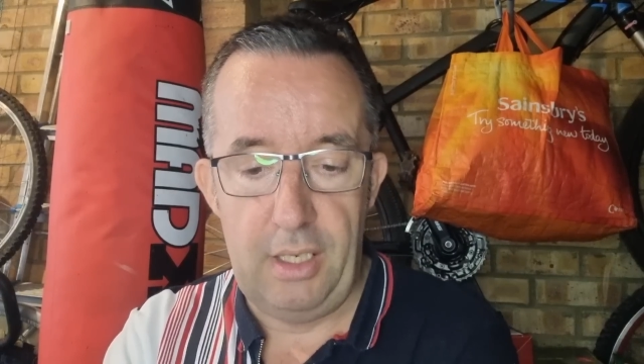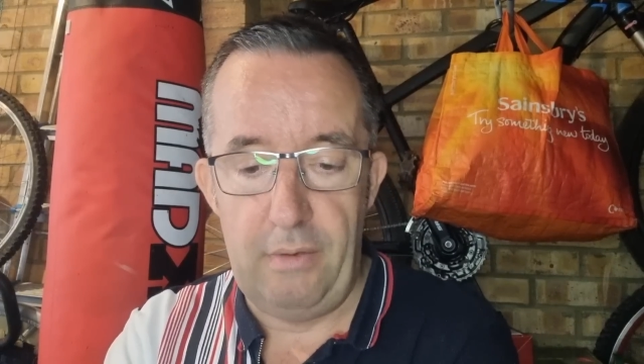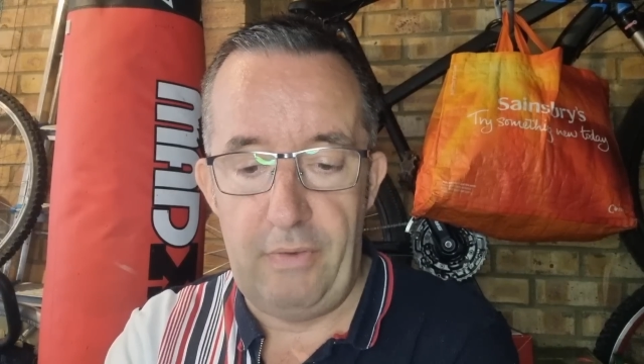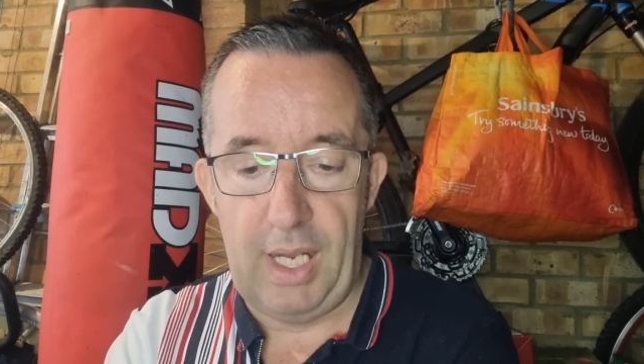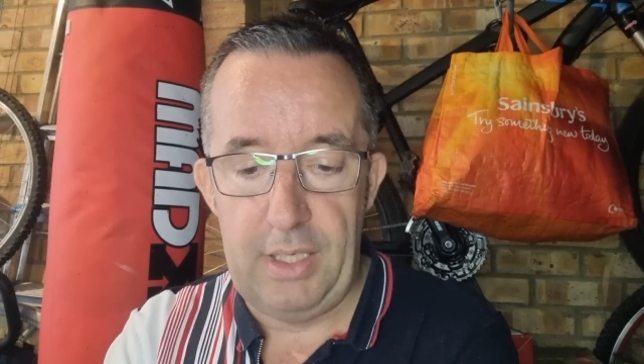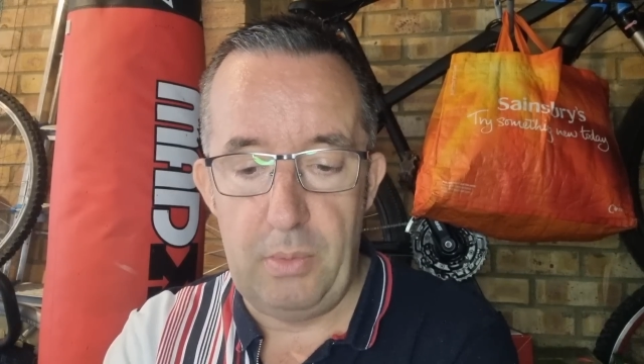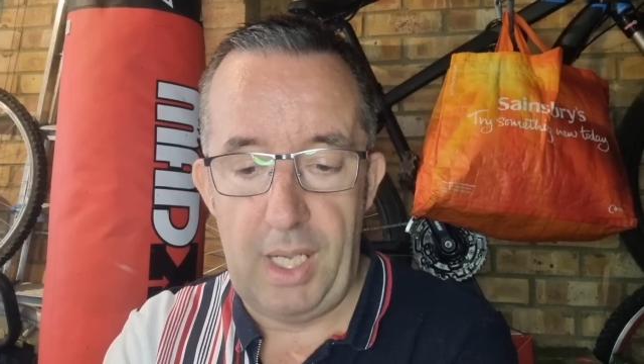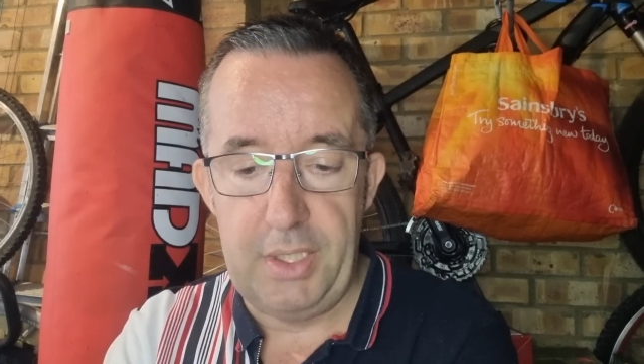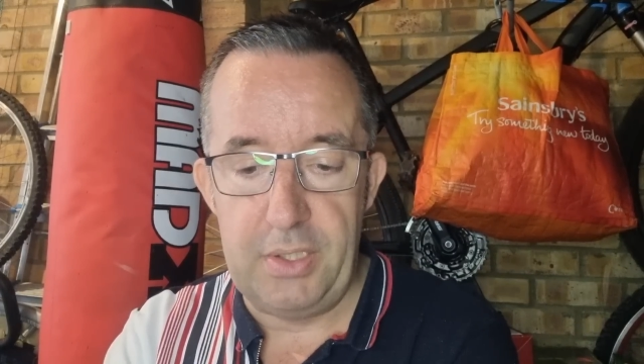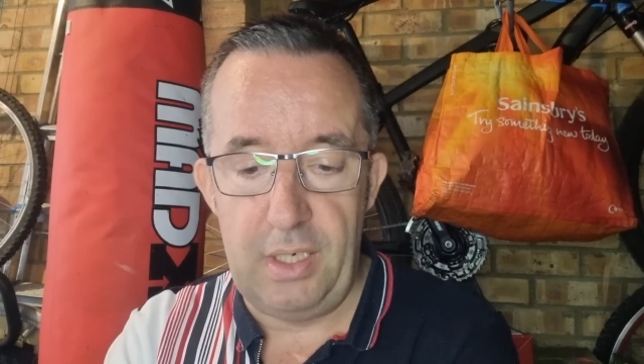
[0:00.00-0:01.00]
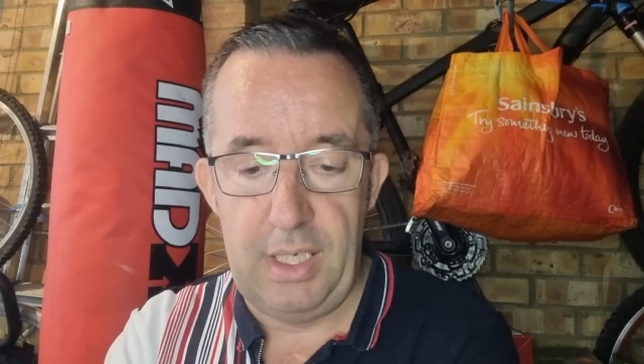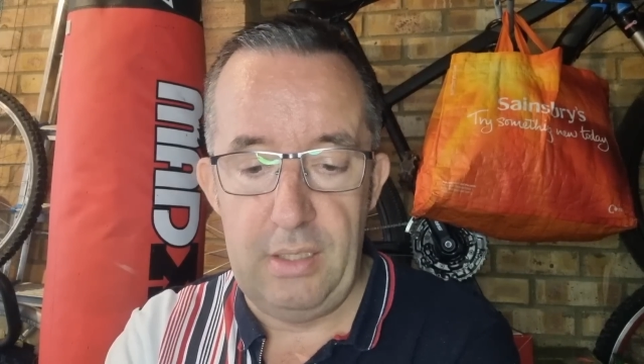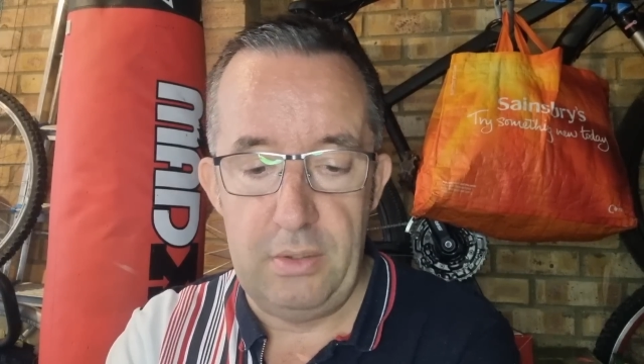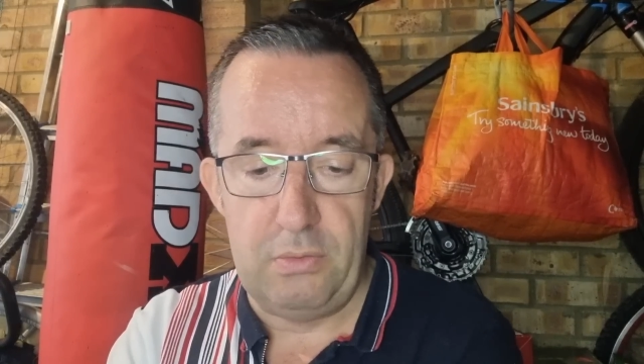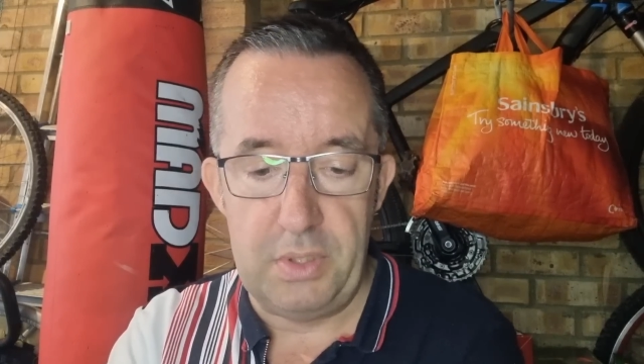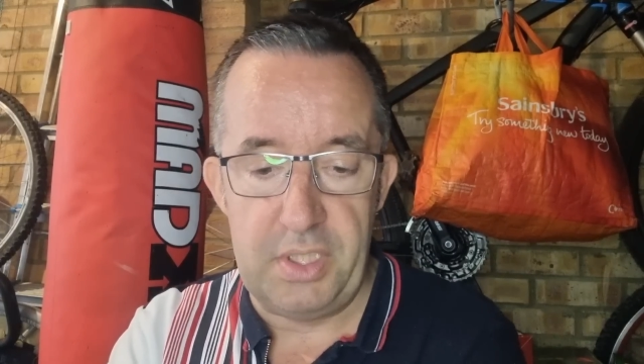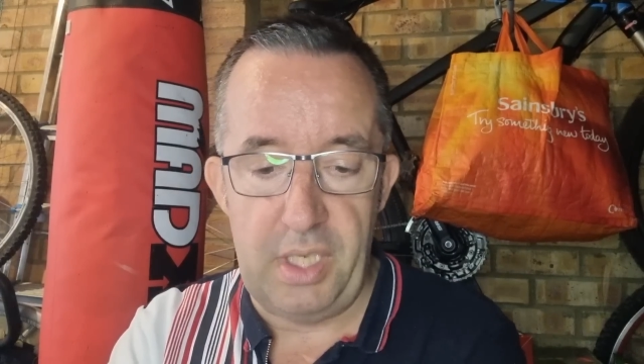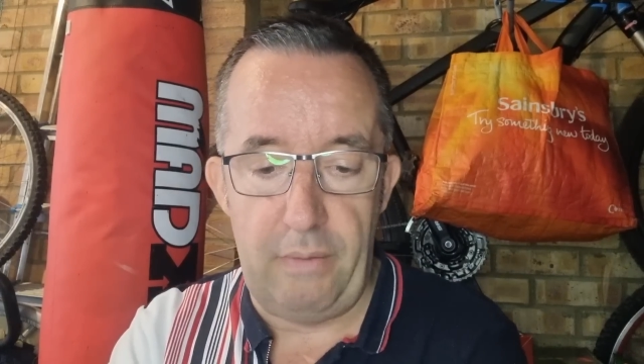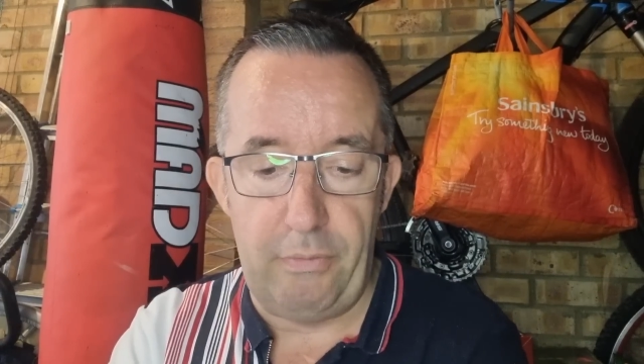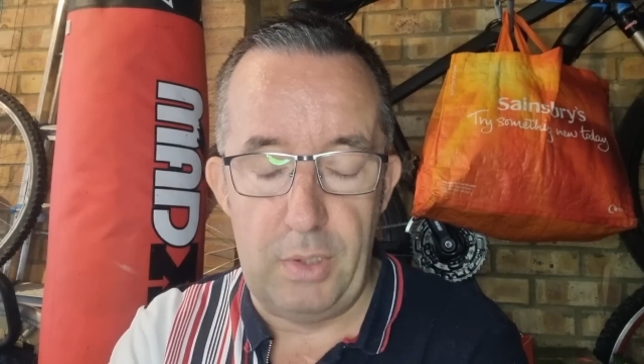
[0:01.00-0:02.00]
and a valuation he had received